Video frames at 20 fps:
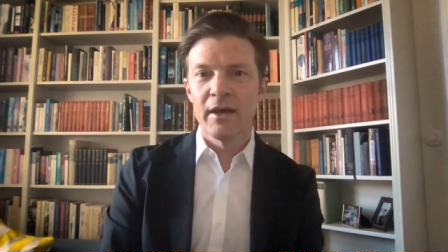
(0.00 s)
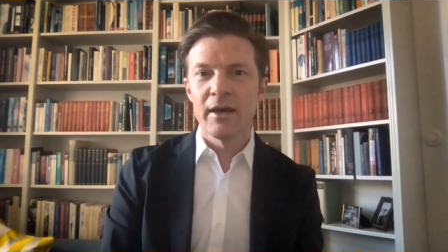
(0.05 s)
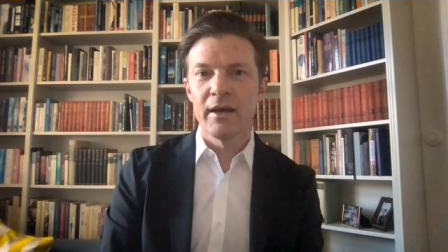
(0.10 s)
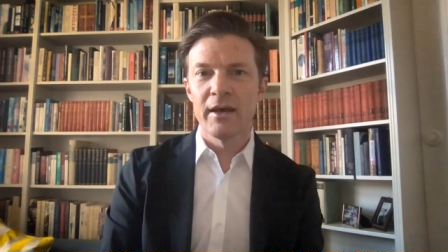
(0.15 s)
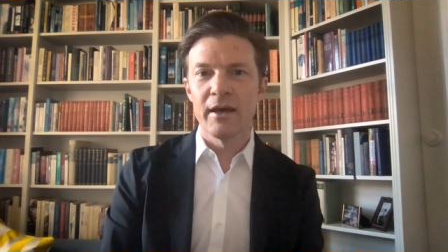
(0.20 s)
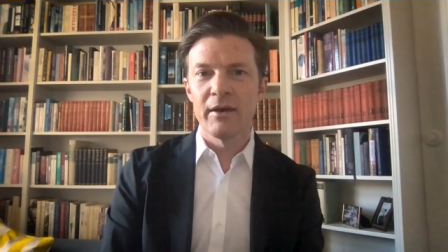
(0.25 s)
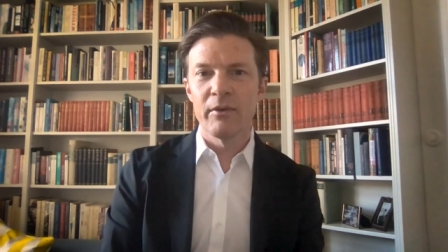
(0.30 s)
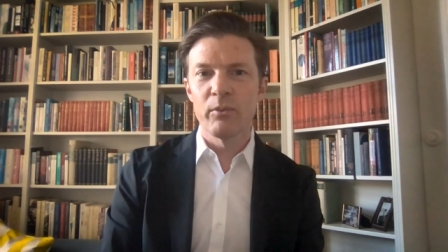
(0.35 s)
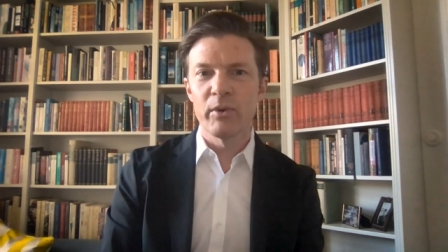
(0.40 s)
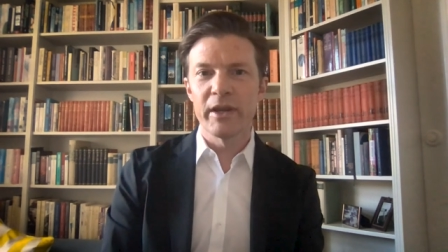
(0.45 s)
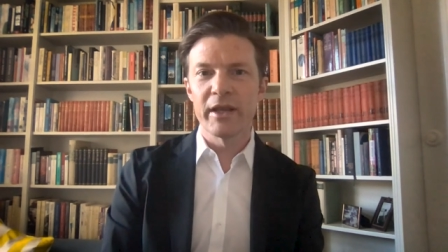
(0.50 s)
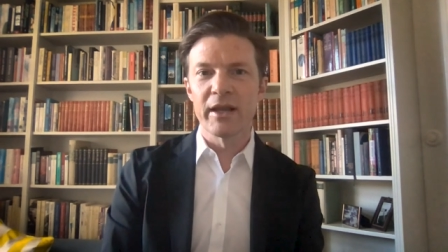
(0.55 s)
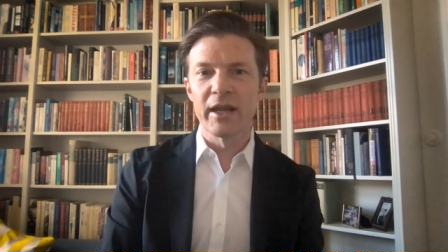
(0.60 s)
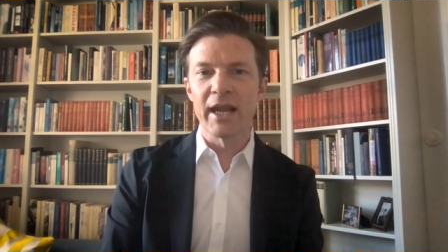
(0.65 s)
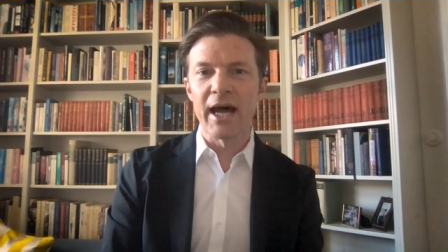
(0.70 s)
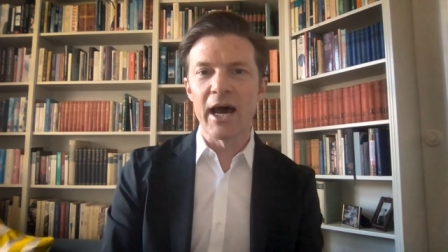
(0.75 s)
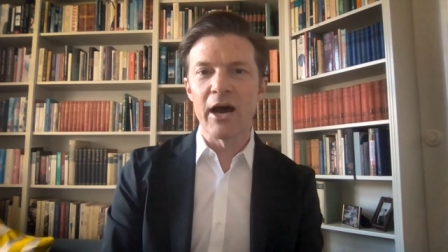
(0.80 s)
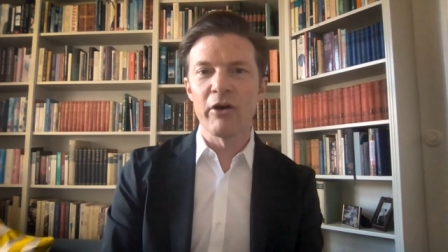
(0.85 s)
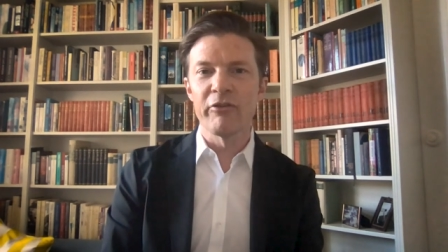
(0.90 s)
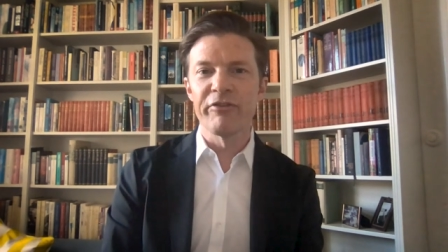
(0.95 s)
Uh, we
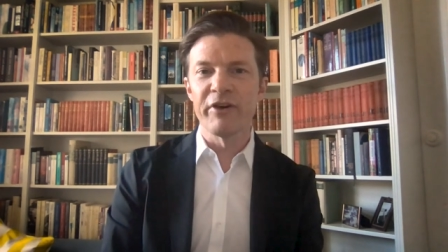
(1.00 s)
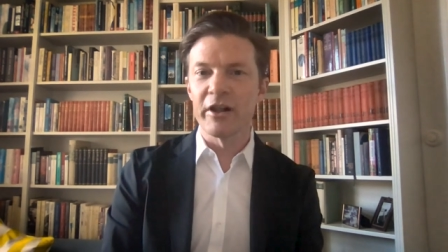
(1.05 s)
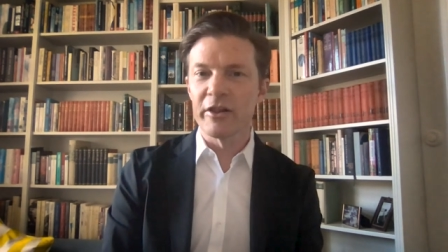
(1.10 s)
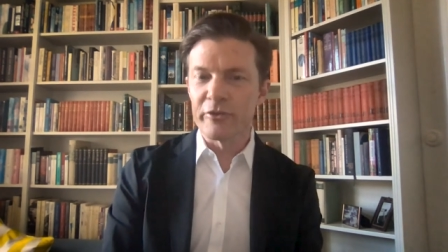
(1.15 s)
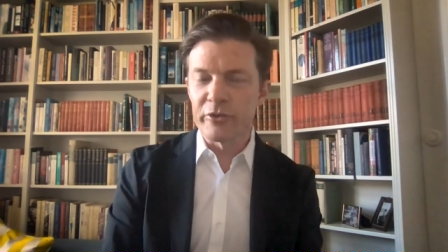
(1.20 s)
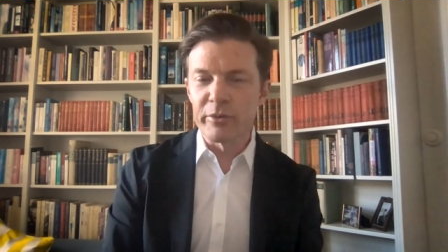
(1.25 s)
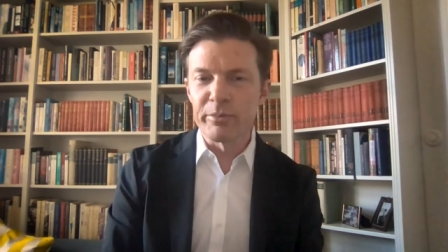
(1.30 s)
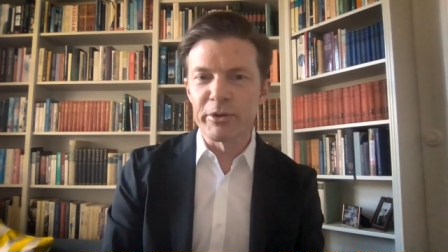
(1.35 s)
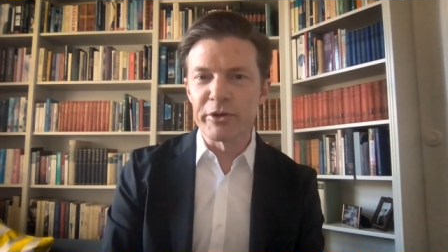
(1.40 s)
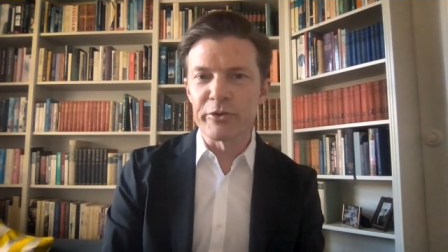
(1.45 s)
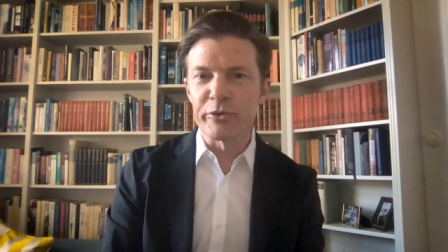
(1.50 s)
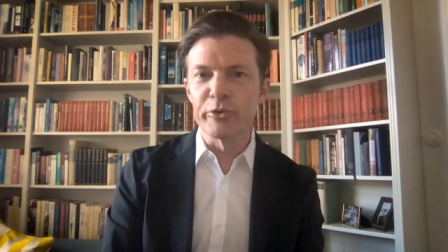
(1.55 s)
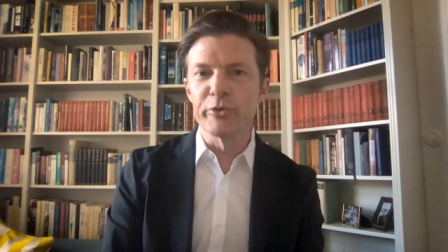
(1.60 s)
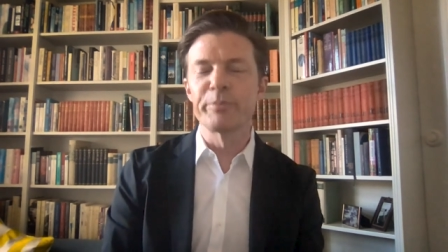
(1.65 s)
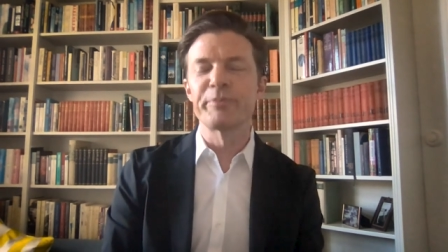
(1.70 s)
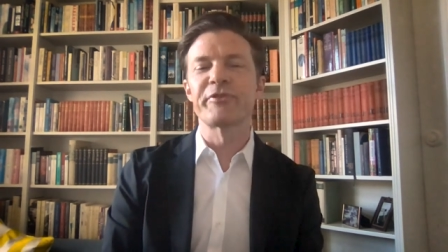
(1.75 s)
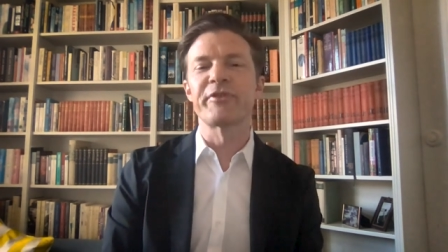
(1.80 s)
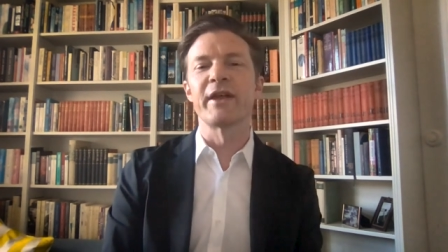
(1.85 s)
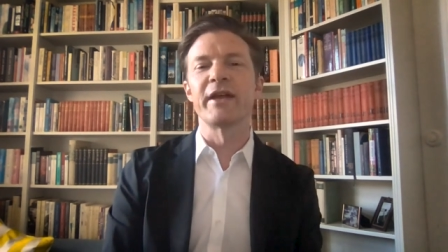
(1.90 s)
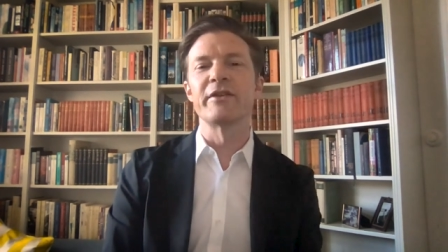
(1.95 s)
allow vulnerable
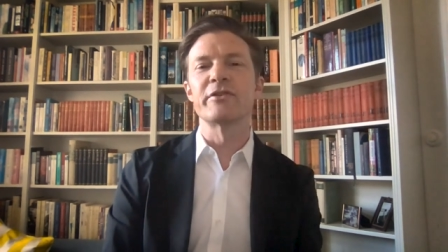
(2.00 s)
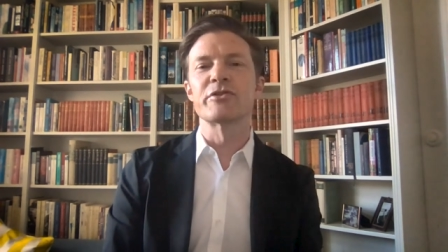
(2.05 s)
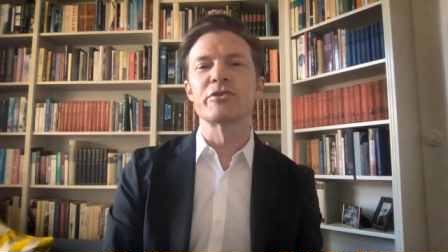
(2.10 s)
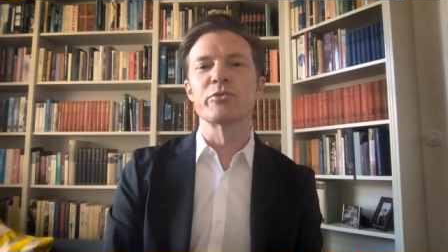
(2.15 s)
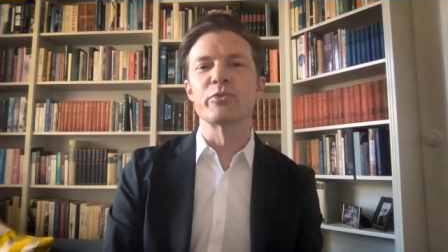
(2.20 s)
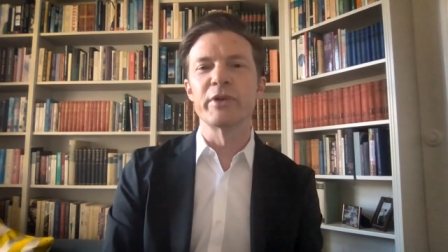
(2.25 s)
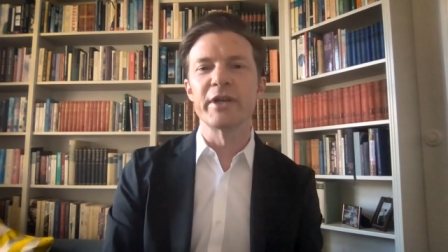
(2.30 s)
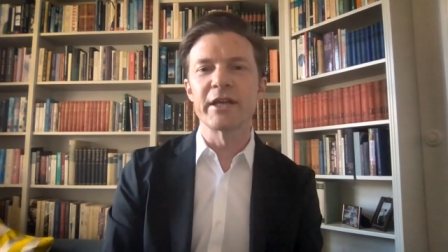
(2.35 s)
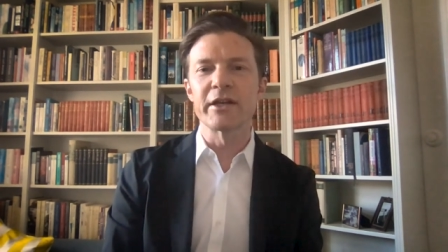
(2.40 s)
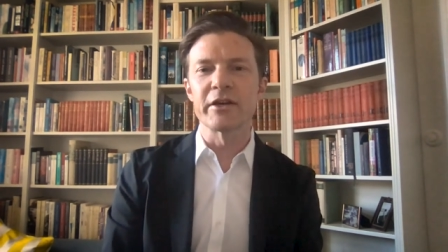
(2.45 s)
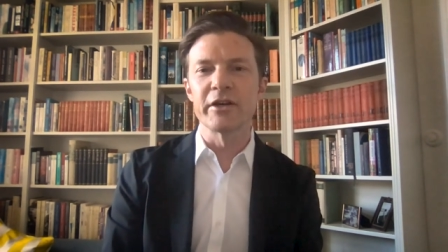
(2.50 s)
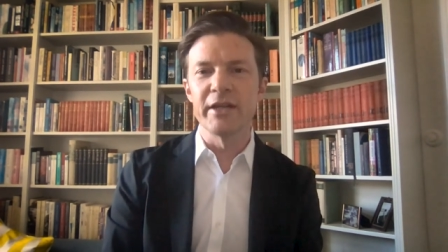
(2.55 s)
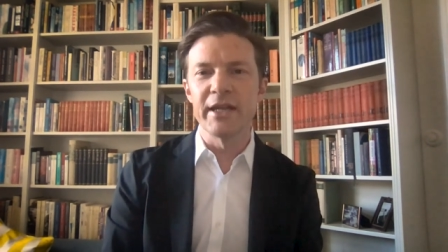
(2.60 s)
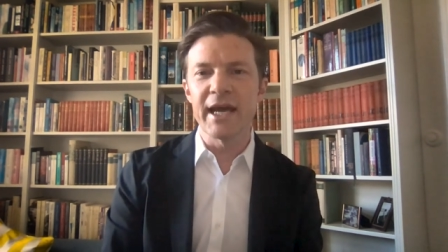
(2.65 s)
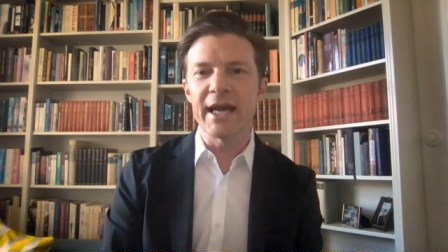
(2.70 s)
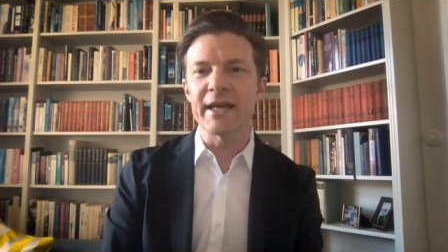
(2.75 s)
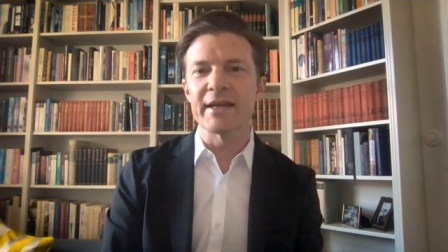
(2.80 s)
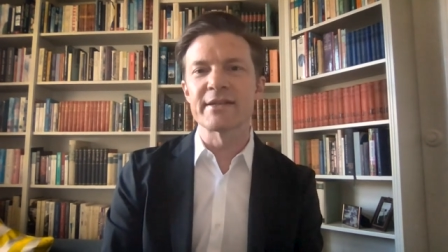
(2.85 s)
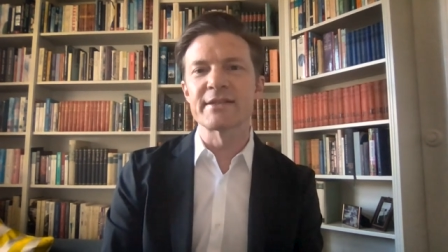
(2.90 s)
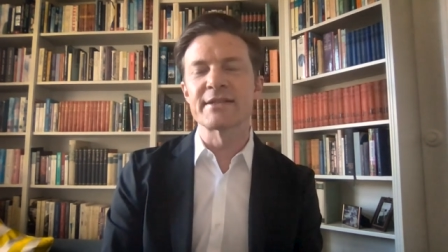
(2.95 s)
groups then to
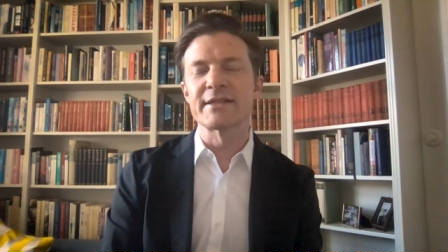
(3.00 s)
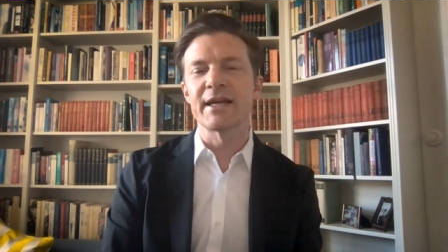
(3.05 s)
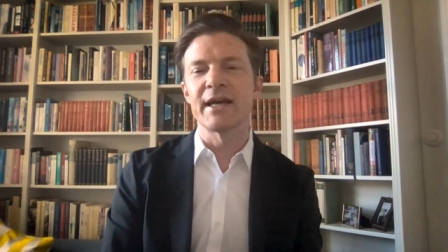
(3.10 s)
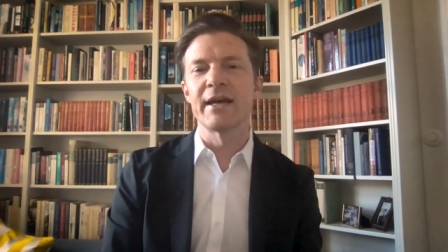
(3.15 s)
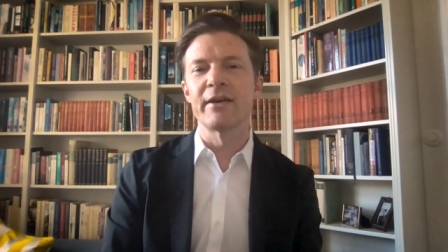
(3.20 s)
reconnect